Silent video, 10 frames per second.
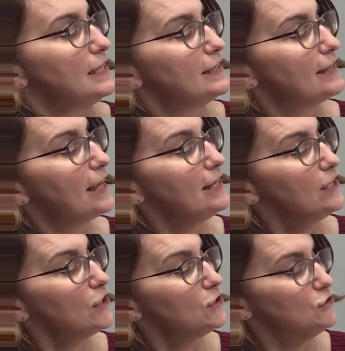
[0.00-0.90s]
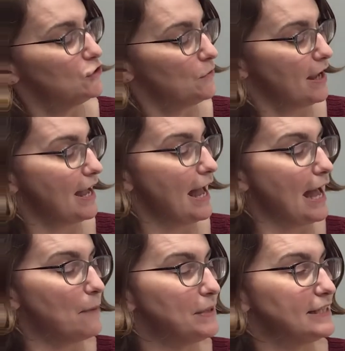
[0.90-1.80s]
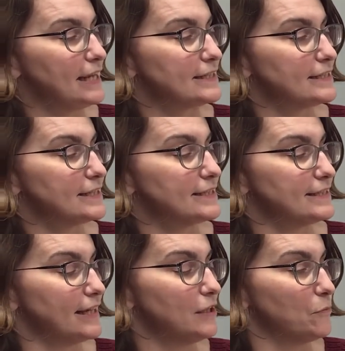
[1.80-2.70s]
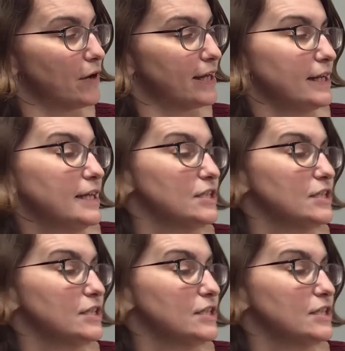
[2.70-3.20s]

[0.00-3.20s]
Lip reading: Then he'll do a happy dance to celebrate.